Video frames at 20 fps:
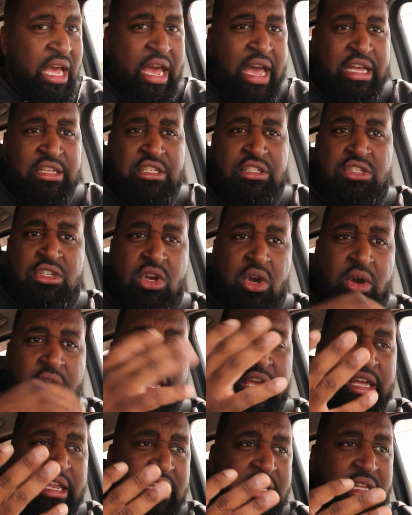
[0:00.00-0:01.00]
I just go
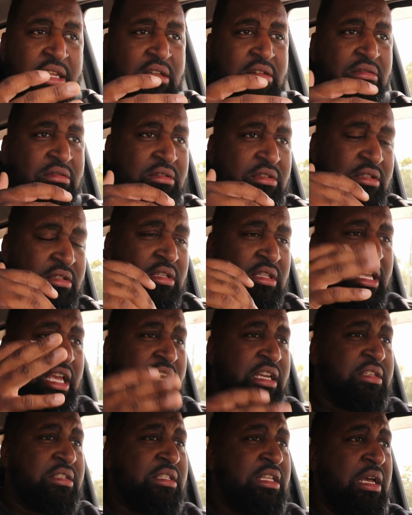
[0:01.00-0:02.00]
ahead and
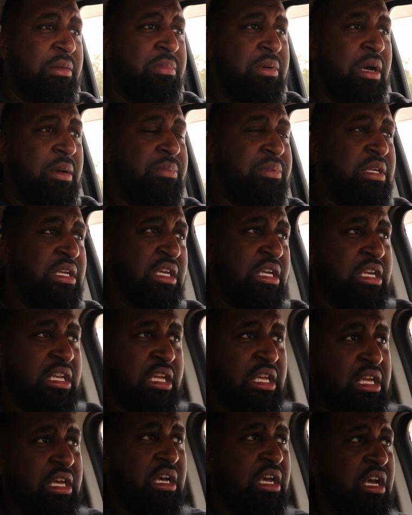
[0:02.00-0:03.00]
take a step up and get
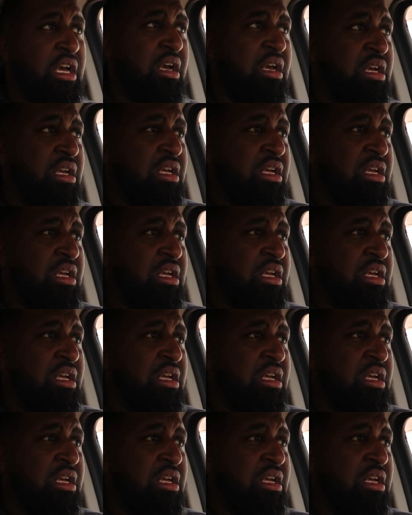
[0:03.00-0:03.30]
a